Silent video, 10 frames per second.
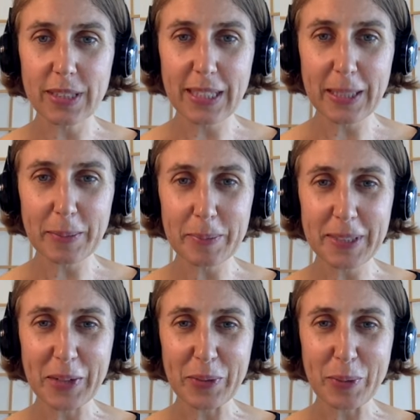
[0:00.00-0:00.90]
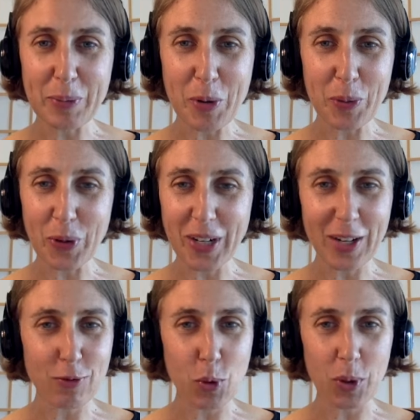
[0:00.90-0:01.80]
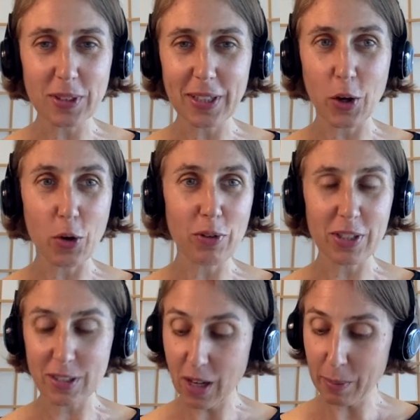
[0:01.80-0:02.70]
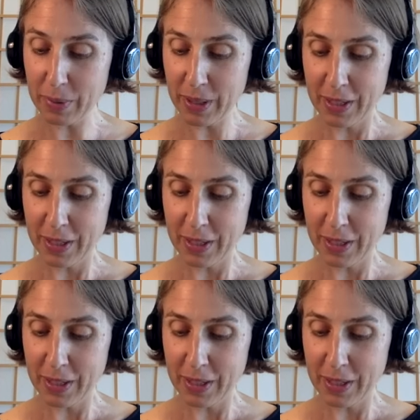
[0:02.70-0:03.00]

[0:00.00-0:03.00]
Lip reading: teams and remote working, of course, like over the top,